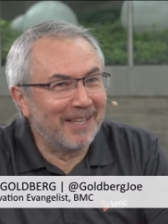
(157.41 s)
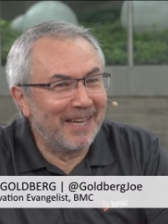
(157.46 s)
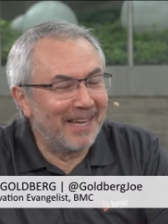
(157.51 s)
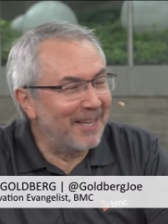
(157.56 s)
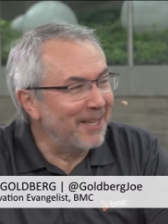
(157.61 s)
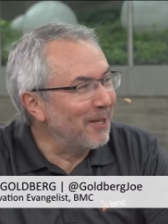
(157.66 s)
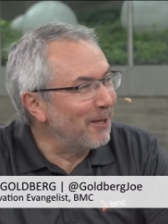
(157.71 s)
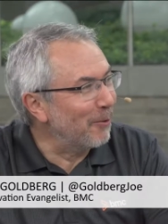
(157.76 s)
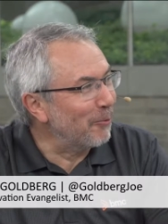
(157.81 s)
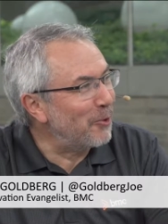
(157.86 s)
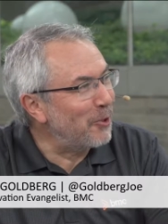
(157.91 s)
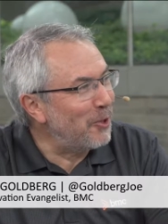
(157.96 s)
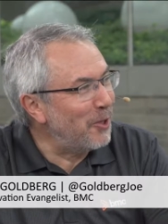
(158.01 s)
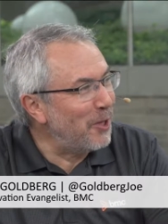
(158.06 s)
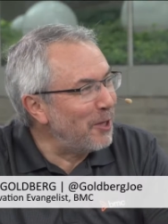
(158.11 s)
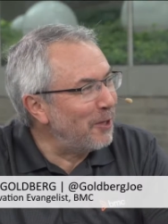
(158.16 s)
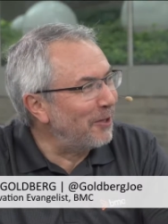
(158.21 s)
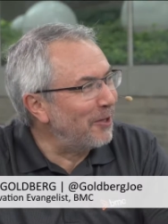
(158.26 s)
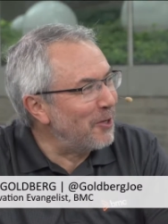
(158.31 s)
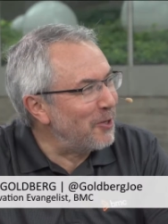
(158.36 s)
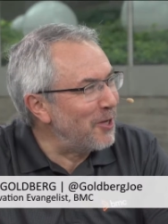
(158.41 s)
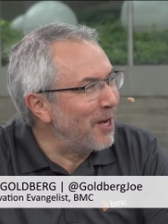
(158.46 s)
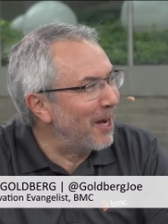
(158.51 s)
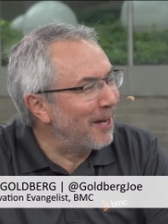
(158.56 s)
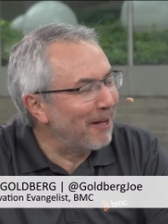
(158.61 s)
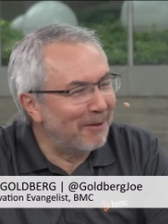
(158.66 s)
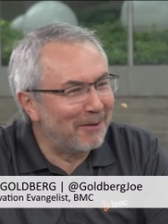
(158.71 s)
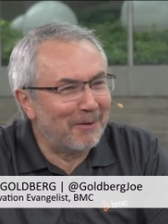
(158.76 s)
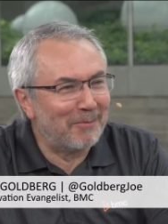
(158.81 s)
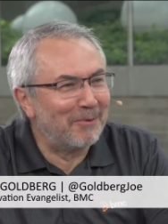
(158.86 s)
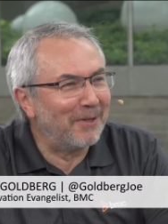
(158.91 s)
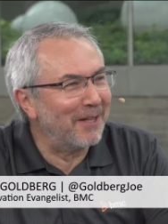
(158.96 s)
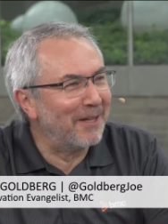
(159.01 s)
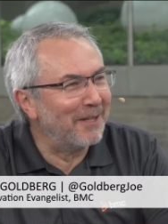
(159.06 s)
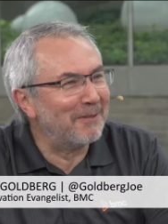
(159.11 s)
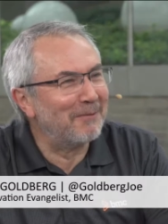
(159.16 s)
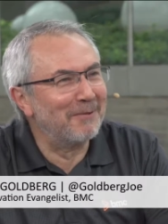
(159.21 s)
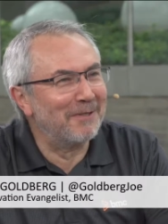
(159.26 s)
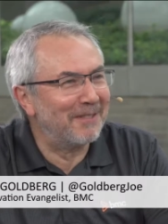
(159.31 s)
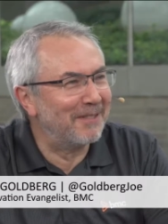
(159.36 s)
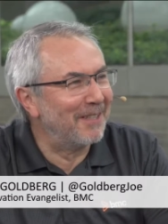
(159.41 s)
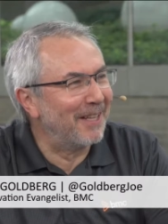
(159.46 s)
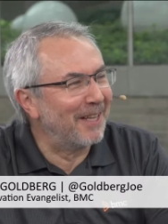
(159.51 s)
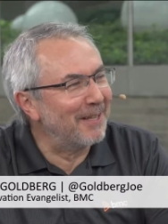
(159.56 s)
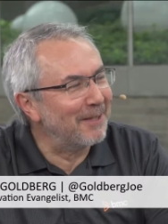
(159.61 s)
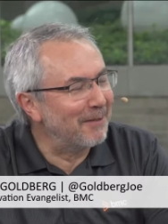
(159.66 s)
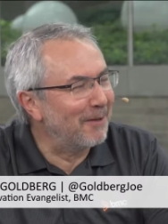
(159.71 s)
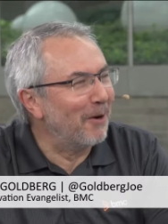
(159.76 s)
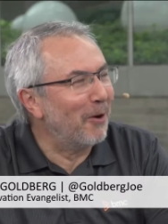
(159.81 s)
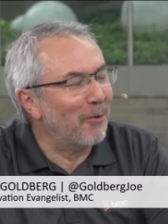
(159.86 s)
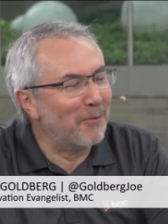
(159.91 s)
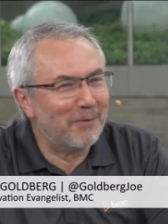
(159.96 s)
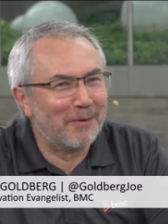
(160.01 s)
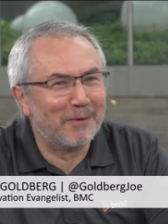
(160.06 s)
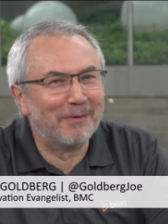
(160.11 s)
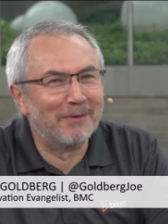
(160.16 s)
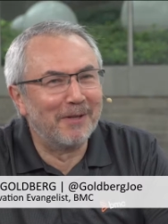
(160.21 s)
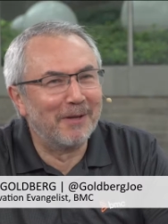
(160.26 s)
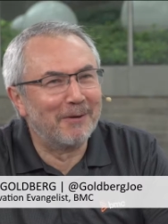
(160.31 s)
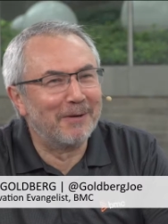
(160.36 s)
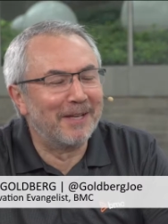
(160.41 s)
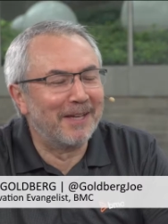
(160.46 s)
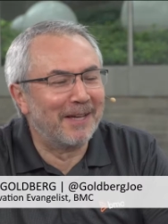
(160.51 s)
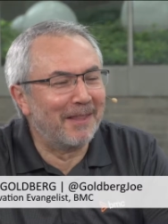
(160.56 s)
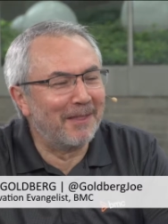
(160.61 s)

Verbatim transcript: like, you know, cheek to jowl. The place was like overflowing.